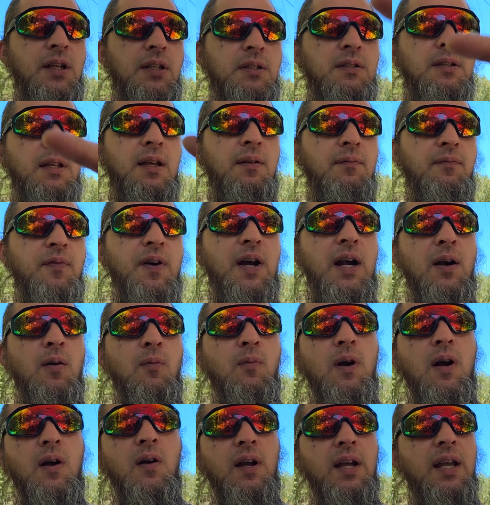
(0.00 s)
cut that
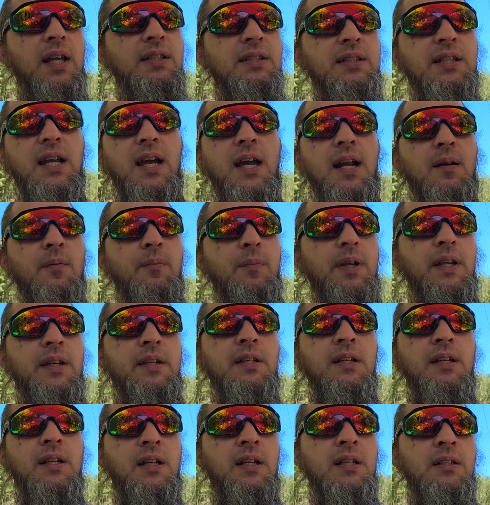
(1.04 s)
firewall. It's got to be
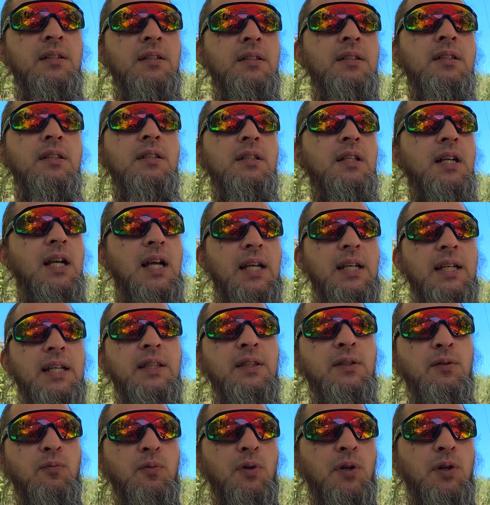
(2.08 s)
done. I
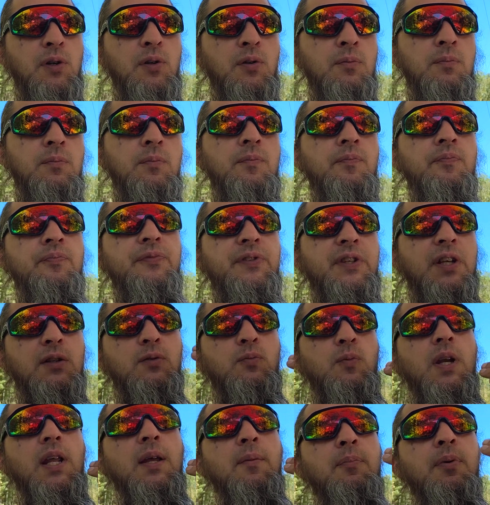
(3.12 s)
need the room,
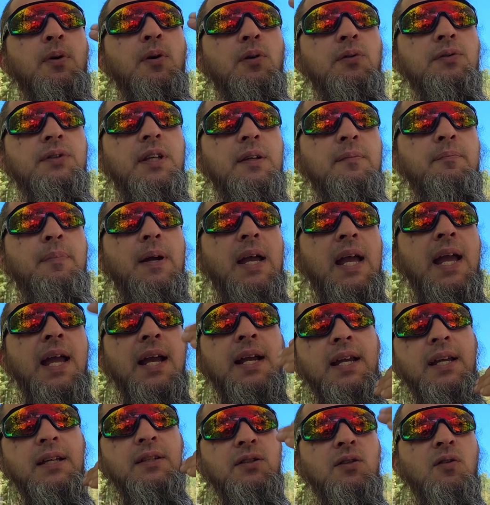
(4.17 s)
because when it pulls it
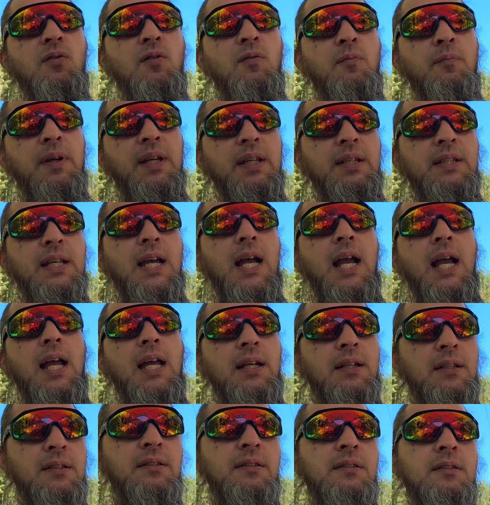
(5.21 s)
back, it's going to be
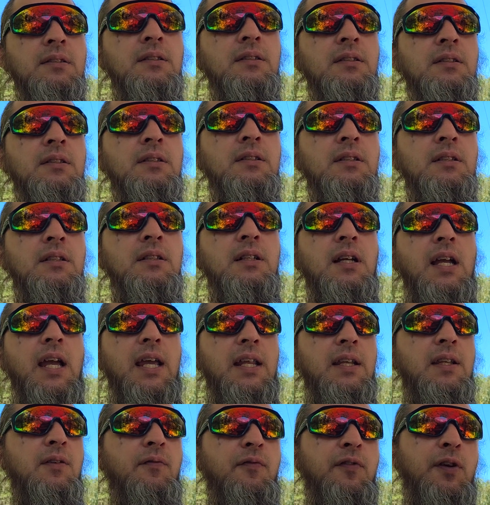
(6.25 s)
tight.
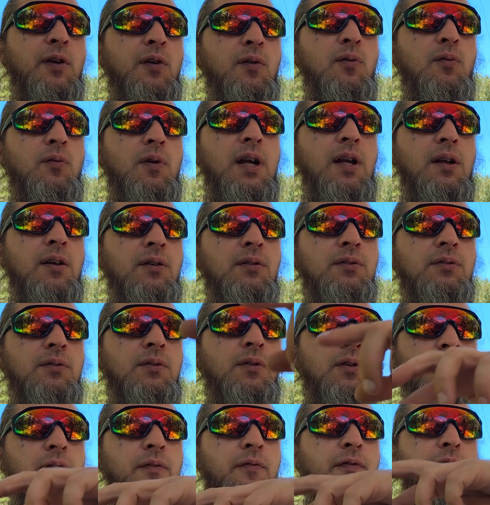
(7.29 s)
And the fuel rails,
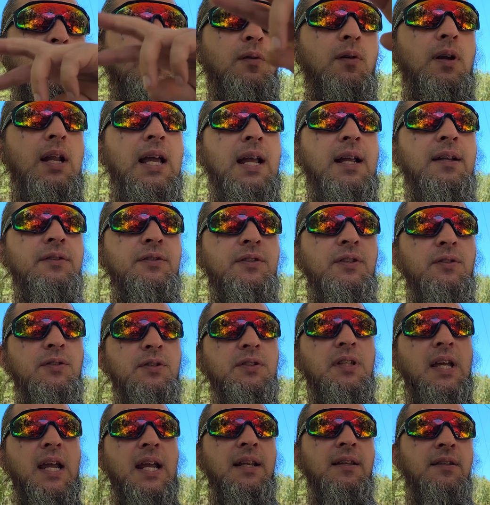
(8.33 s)
or the fuel lines, they're
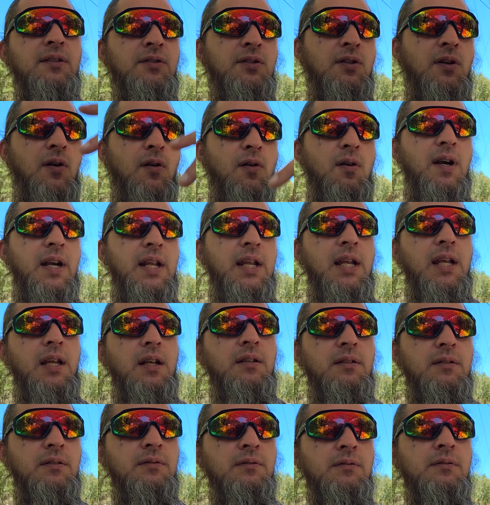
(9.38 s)
stainless, they're already
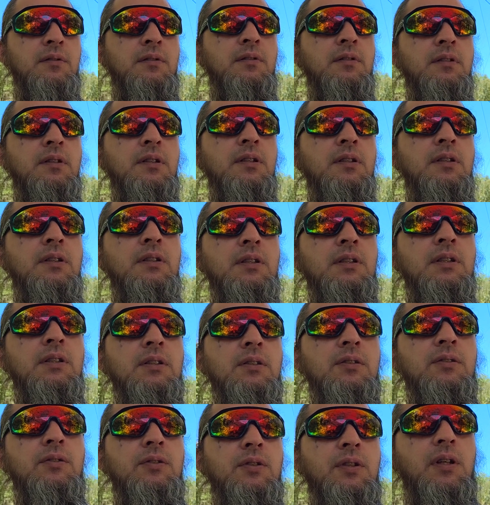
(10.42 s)
hitting.
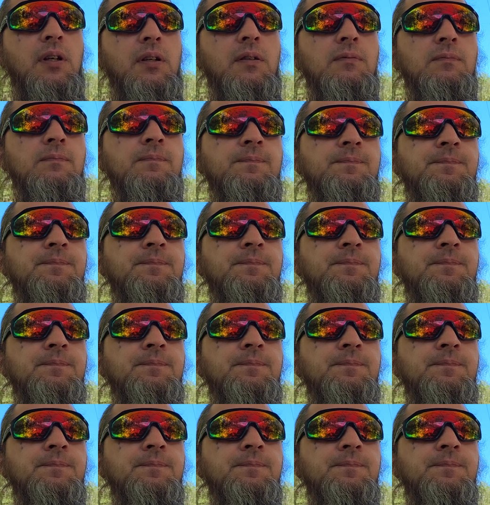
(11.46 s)
So,